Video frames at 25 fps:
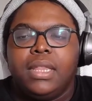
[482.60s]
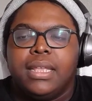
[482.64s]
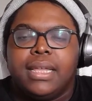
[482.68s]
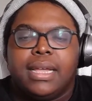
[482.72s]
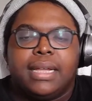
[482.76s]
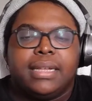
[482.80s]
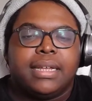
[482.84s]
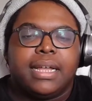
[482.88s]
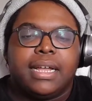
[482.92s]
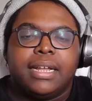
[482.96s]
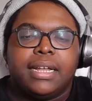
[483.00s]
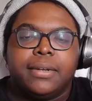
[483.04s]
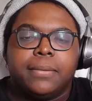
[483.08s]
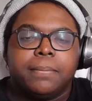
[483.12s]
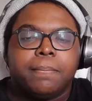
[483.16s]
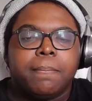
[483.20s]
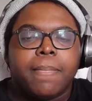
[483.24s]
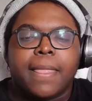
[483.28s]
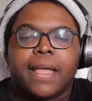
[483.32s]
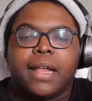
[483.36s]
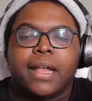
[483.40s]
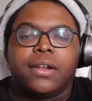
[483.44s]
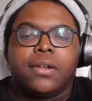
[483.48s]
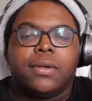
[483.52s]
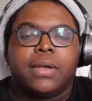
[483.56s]
I, I,
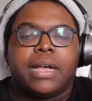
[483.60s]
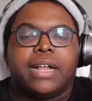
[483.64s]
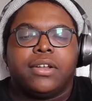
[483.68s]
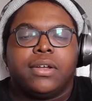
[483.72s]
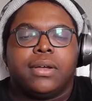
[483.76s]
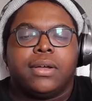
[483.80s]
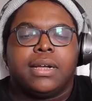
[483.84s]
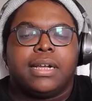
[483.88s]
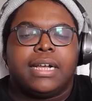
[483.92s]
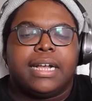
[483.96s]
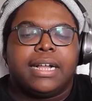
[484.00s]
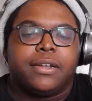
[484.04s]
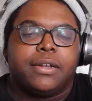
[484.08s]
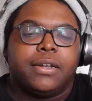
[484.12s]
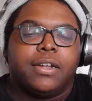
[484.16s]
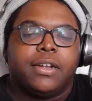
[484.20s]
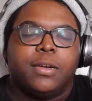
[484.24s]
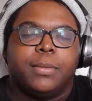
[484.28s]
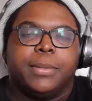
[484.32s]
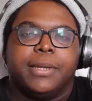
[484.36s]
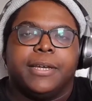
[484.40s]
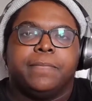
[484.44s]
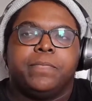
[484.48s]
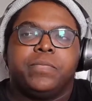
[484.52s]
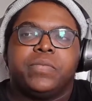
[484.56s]
I, don't, I, don't, I don't know,
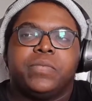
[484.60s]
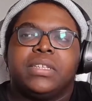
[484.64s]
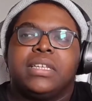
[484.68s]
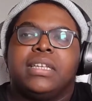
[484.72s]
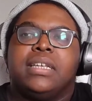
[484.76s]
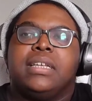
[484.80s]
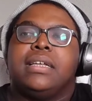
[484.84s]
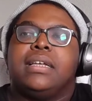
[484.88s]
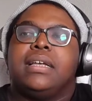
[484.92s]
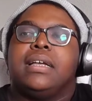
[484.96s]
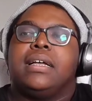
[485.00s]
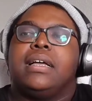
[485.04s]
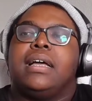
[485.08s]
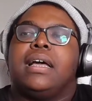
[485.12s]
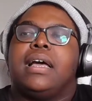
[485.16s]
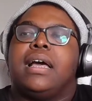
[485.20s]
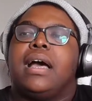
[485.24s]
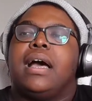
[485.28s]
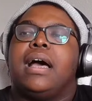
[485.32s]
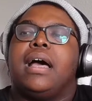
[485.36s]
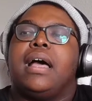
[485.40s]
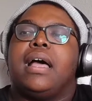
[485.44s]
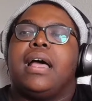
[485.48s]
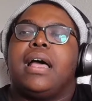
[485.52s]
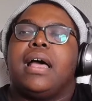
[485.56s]
man.
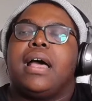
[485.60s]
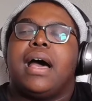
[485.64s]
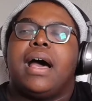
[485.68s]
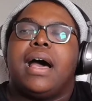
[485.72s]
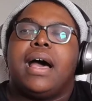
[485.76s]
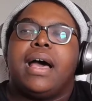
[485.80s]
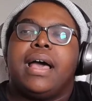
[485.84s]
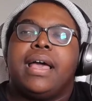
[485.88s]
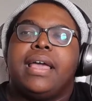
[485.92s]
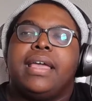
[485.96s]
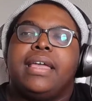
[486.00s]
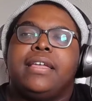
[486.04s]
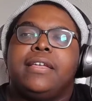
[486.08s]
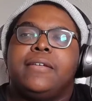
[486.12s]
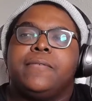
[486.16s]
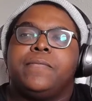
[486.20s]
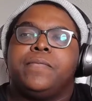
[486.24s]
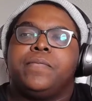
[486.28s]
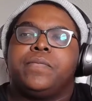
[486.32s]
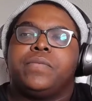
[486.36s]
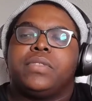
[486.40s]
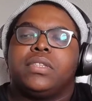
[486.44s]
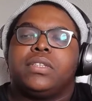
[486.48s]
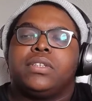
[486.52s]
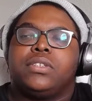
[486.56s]
I...
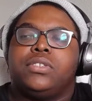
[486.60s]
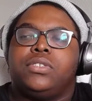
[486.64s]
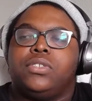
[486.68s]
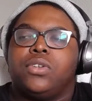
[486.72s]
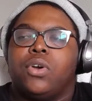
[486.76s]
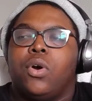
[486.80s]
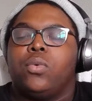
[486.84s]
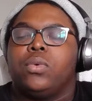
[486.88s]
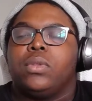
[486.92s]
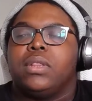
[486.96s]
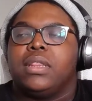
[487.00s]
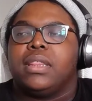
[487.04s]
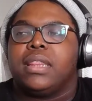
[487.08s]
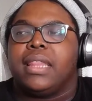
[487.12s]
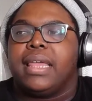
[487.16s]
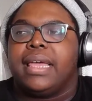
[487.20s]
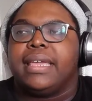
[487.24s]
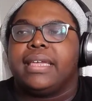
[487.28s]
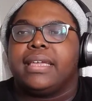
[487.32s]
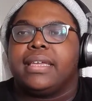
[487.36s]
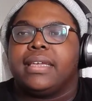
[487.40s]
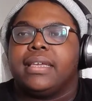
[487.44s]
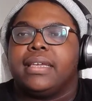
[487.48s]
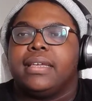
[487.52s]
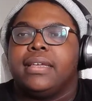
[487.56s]
don't
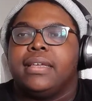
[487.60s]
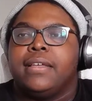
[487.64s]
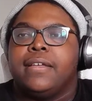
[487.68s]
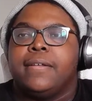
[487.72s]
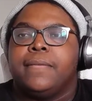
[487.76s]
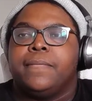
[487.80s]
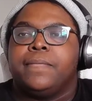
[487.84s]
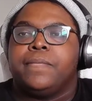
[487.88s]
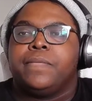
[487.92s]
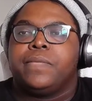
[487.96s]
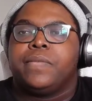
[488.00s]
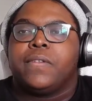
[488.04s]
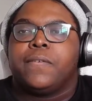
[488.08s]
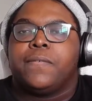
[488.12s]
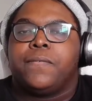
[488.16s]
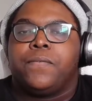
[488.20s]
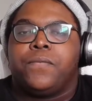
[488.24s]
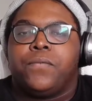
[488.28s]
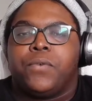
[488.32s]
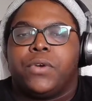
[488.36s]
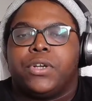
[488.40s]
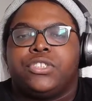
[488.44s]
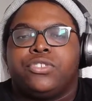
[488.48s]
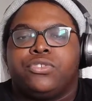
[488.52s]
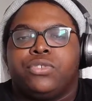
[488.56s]
like
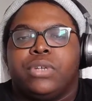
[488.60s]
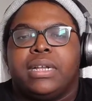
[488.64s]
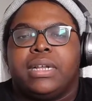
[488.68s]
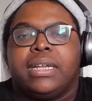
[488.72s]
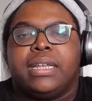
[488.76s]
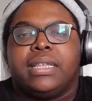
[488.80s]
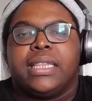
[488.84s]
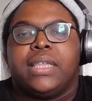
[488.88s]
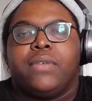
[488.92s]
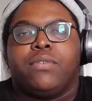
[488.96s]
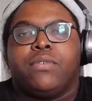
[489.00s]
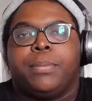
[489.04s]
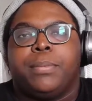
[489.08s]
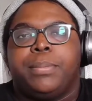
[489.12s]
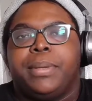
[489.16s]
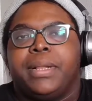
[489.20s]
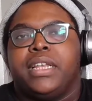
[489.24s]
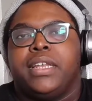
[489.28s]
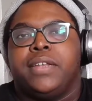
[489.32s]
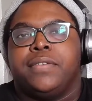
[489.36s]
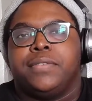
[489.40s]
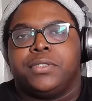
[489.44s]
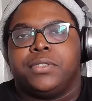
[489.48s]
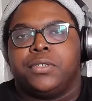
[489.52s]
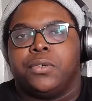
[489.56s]
frustratingly
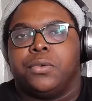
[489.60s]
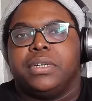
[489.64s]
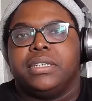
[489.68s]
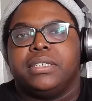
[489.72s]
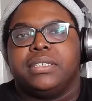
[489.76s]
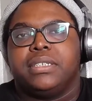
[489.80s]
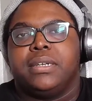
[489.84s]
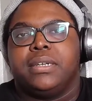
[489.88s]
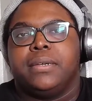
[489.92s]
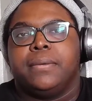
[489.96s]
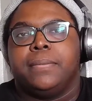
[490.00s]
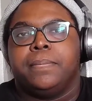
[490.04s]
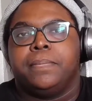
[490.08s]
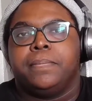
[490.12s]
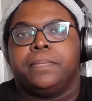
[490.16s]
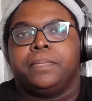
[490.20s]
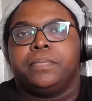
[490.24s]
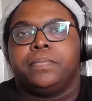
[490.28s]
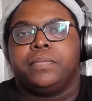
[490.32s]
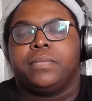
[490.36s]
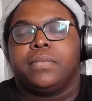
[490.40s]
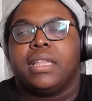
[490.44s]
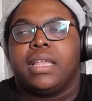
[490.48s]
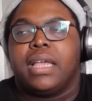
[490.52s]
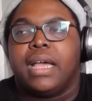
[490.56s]
repetitive stories.
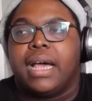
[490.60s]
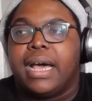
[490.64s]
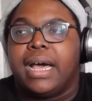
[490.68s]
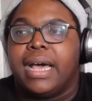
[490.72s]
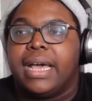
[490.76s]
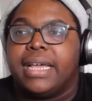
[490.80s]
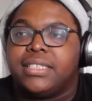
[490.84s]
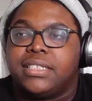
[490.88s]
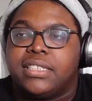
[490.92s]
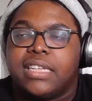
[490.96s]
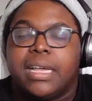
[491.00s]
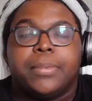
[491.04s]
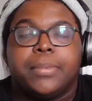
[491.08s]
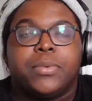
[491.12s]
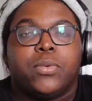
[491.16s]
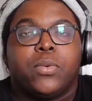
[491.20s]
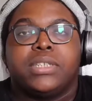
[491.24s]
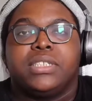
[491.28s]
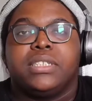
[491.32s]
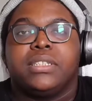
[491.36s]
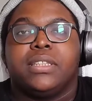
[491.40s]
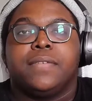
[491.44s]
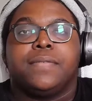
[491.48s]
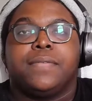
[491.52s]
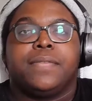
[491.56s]
I stopped
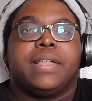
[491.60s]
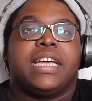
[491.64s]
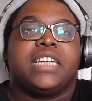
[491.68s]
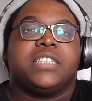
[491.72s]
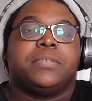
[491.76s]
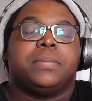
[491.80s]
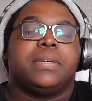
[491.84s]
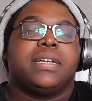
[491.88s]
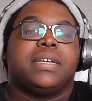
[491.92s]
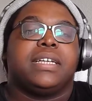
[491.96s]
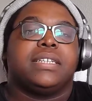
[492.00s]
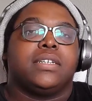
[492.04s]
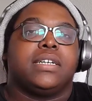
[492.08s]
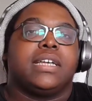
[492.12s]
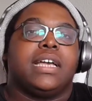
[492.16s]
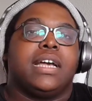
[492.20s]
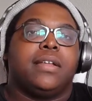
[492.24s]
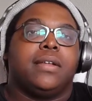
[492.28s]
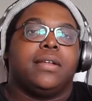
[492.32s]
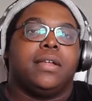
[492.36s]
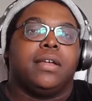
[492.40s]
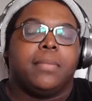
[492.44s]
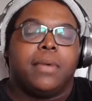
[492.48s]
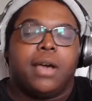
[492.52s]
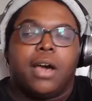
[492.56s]
watching The Flash because it
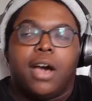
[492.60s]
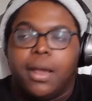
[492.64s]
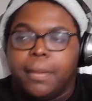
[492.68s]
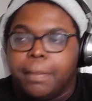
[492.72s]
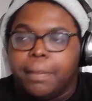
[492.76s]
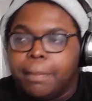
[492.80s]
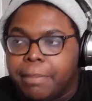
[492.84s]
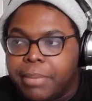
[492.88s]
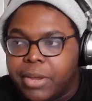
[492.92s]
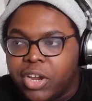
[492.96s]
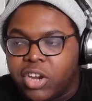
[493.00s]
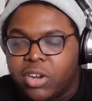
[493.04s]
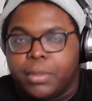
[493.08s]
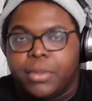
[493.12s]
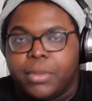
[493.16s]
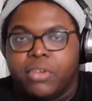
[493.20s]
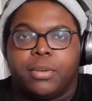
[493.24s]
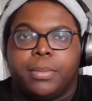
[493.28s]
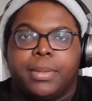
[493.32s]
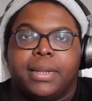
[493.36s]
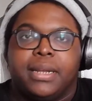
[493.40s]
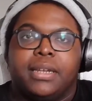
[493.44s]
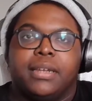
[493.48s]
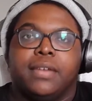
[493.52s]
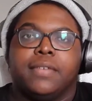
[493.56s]
got unbearably
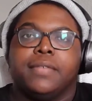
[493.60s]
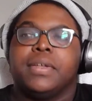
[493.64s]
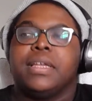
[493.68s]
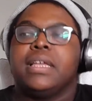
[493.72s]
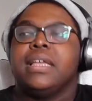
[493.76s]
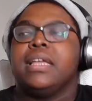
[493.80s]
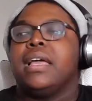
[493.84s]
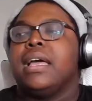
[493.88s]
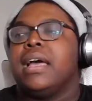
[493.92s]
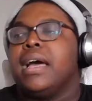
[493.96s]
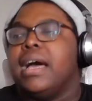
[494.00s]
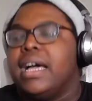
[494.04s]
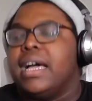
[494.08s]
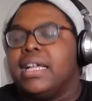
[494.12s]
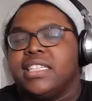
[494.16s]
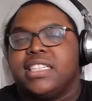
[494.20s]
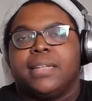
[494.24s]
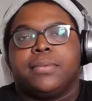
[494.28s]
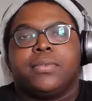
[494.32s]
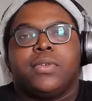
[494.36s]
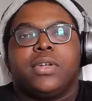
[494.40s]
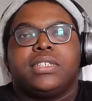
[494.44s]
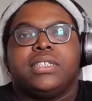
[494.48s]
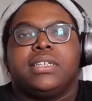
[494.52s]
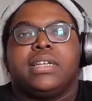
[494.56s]
repetitive. I
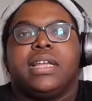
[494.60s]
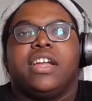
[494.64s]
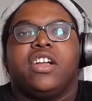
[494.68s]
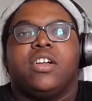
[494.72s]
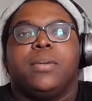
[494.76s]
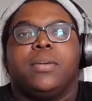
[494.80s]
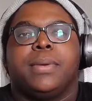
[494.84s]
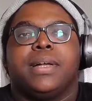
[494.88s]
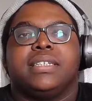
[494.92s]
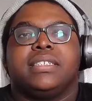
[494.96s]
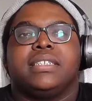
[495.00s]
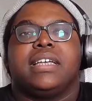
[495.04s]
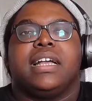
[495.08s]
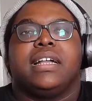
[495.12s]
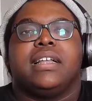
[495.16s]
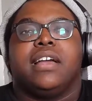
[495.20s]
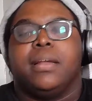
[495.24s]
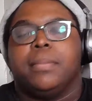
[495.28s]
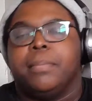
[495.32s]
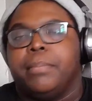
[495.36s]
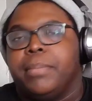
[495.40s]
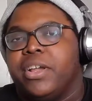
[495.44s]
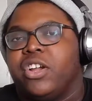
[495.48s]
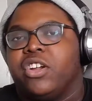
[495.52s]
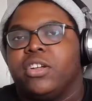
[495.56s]
stopped watching Arrow because it got
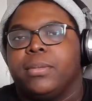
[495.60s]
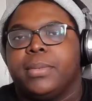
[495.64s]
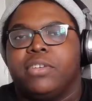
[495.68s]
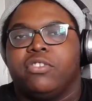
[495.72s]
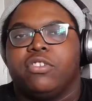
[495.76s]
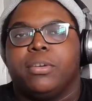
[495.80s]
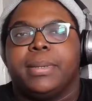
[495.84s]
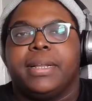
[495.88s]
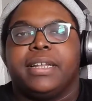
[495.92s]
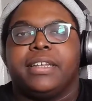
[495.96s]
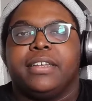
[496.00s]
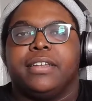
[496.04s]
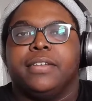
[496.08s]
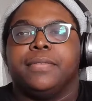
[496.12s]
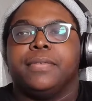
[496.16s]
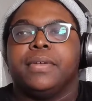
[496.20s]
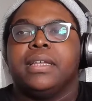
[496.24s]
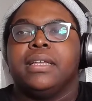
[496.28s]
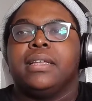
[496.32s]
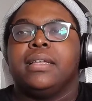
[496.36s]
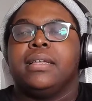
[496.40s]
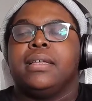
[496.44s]
unbearably repetitive.